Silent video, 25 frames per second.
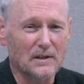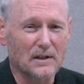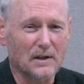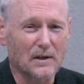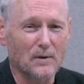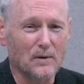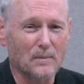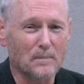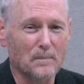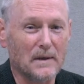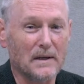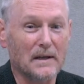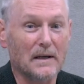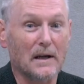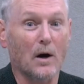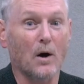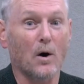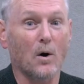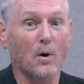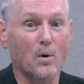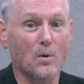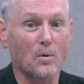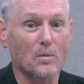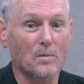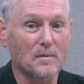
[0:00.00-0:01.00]
you know, being at
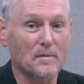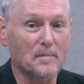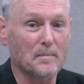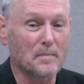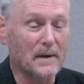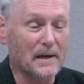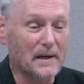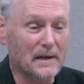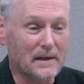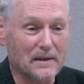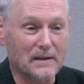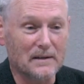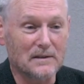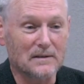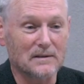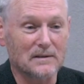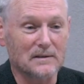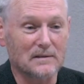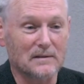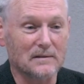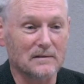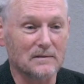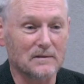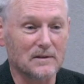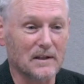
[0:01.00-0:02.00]
home with parents
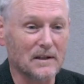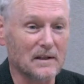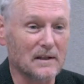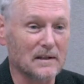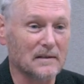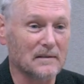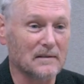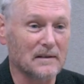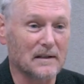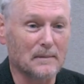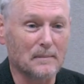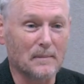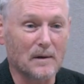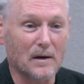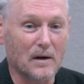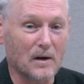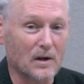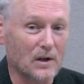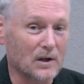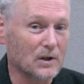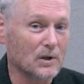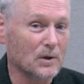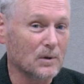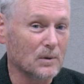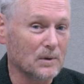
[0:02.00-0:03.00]
and trying to get my
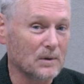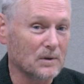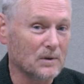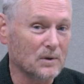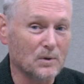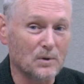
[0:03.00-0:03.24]
art going,